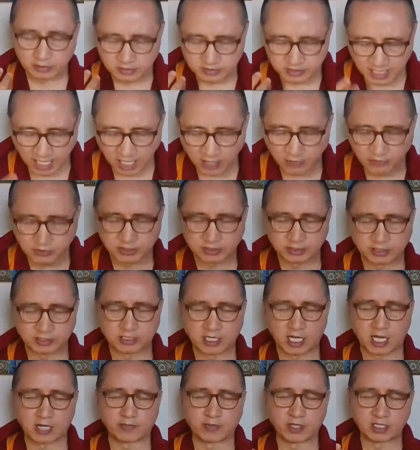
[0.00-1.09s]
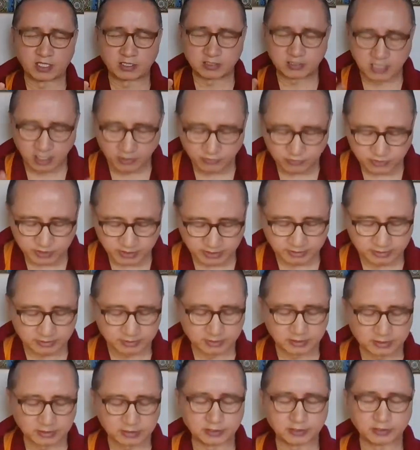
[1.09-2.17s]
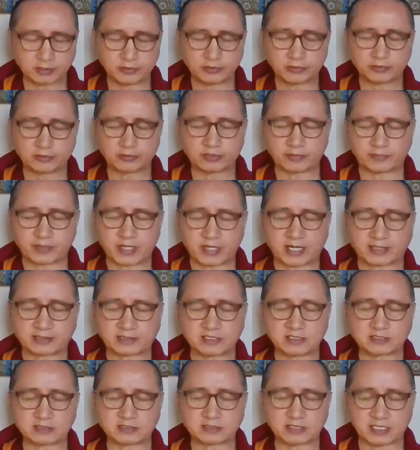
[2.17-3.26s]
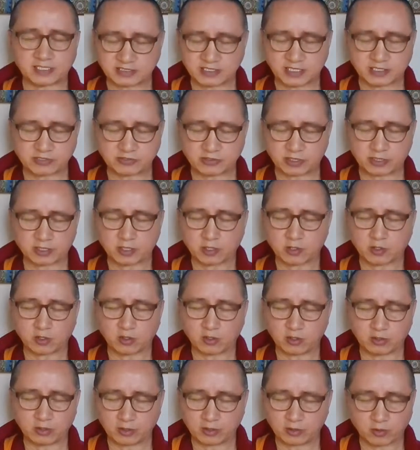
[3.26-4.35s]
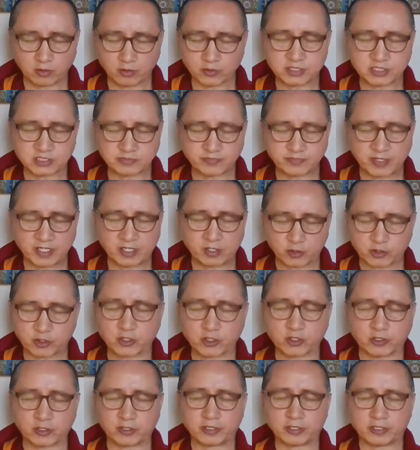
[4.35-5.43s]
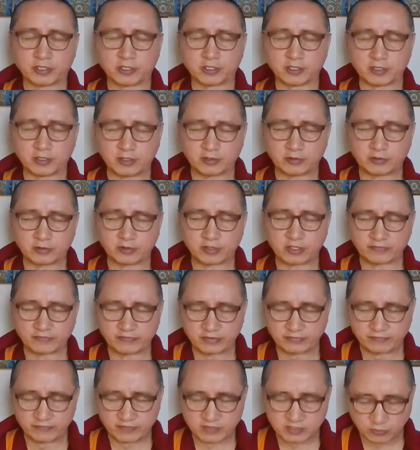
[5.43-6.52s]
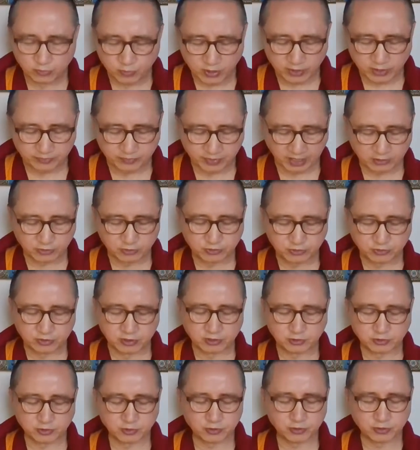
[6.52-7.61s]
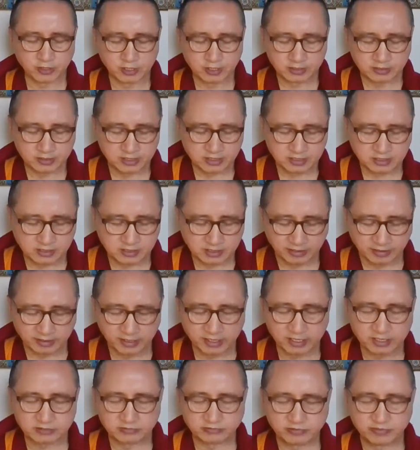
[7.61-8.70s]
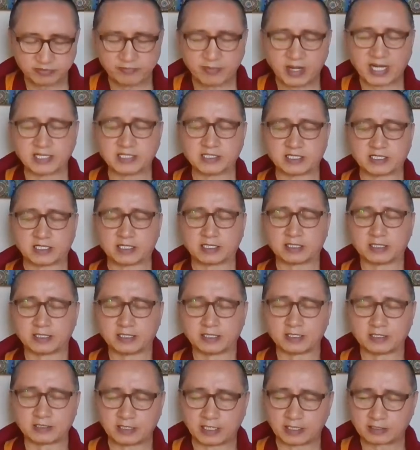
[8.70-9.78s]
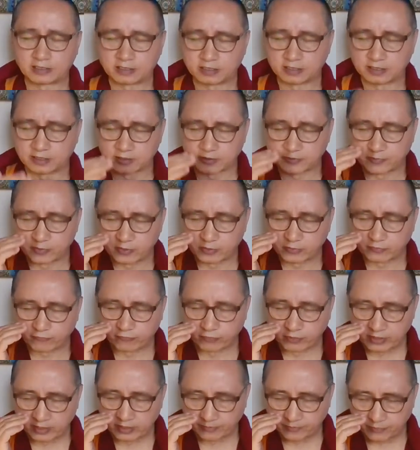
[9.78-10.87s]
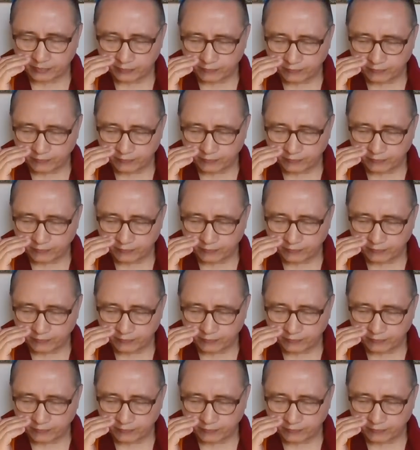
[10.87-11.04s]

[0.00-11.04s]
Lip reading: doubting the Dharma, doubting the practice, etc. All this may occur, if it's a weak practitioner. So this is a great reminder that for the